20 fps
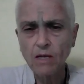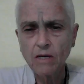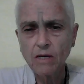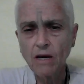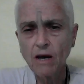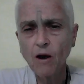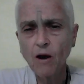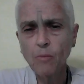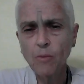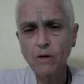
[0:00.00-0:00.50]
to
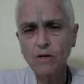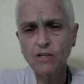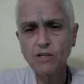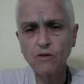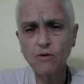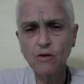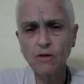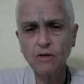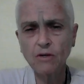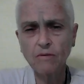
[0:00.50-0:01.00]
help
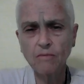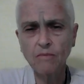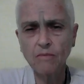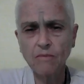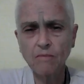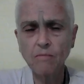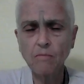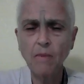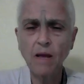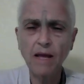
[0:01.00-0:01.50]
Arjuna
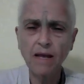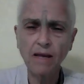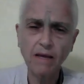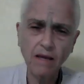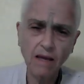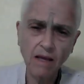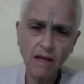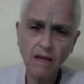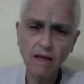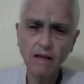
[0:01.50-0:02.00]

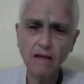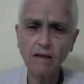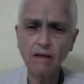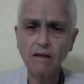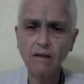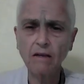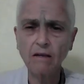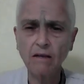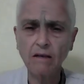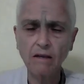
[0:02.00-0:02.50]
make a
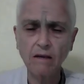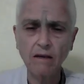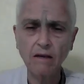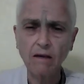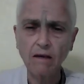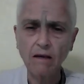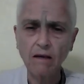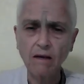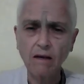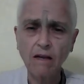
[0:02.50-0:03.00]

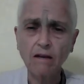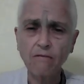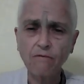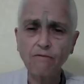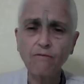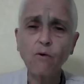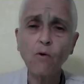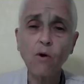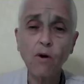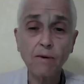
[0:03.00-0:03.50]

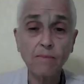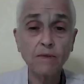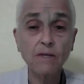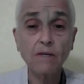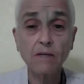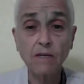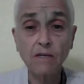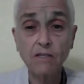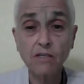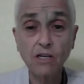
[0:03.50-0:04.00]

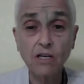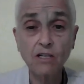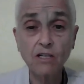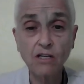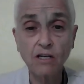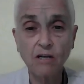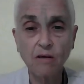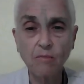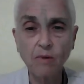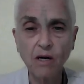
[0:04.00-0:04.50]
informed
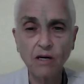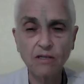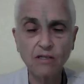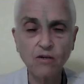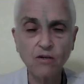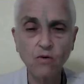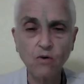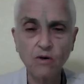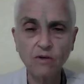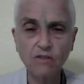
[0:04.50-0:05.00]
decision about his
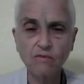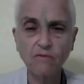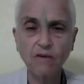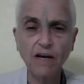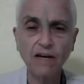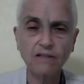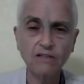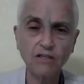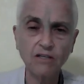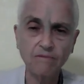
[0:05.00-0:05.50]
course of
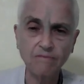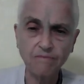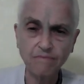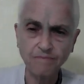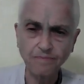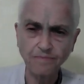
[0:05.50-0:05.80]
action.